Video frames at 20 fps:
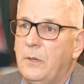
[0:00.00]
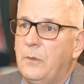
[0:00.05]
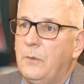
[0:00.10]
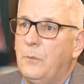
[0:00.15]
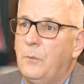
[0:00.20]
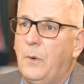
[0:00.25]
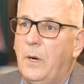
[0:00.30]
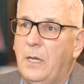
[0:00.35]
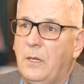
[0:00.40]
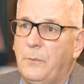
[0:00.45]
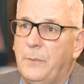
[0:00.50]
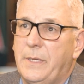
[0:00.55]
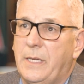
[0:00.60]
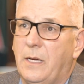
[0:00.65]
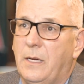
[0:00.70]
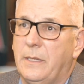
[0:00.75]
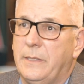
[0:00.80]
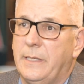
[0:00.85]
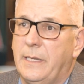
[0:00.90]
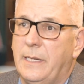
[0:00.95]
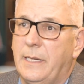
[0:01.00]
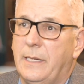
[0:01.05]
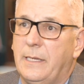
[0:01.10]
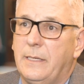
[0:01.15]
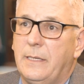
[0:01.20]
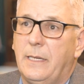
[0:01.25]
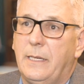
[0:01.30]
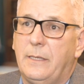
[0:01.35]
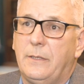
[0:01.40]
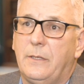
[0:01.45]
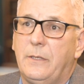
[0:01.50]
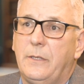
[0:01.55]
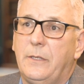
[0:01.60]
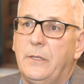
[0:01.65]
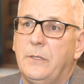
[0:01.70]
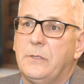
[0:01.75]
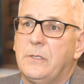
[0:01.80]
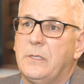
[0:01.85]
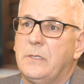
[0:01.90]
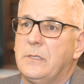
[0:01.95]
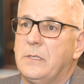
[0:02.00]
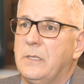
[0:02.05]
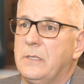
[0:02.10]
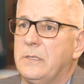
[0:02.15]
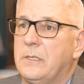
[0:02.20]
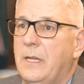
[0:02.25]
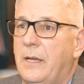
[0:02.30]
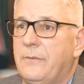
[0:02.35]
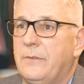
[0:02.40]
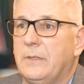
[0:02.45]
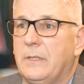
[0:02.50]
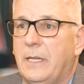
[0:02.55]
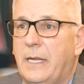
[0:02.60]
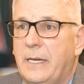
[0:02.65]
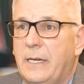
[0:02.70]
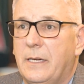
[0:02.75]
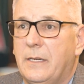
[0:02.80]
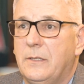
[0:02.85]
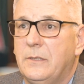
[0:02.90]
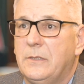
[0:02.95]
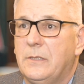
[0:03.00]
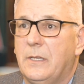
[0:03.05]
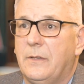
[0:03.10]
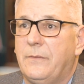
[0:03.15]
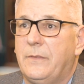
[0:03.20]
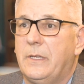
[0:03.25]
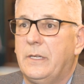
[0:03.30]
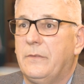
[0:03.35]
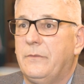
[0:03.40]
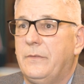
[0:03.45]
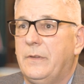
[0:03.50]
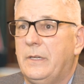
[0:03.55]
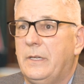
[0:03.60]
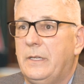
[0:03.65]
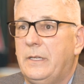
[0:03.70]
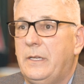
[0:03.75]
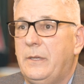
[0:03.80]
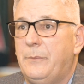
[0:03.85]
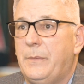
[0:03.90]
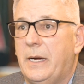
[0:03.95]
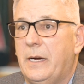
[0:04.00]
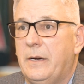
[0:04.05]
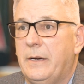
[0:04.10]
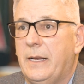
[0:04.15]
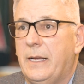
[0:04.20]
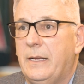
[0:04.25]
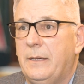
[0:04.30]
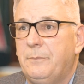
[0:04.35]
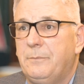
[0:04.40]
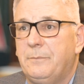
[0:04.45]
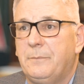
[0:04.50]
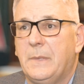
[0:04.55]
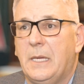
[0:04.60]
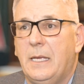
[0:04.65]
well beyond that and uses the 7 layers of the infinity paradigm.